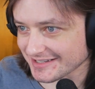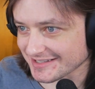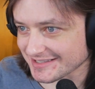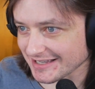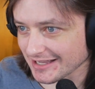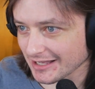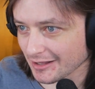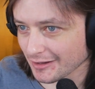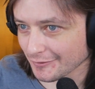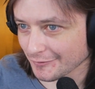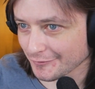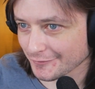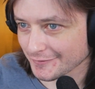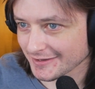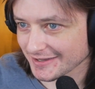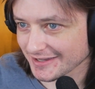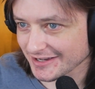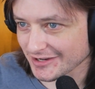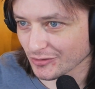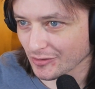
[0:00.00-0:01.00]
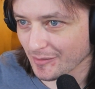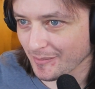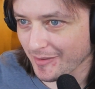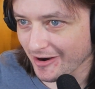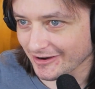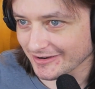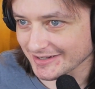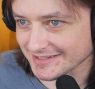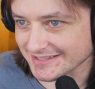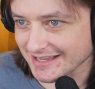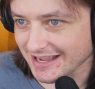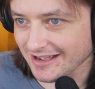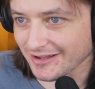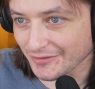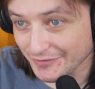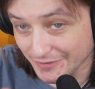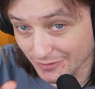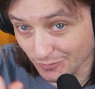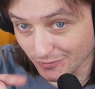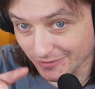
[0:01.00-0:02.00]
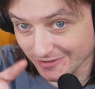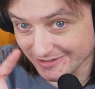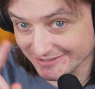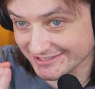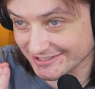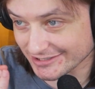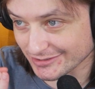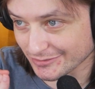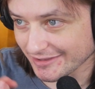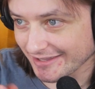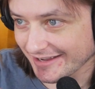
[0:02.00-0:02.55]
itself. Kuwabara style. There were two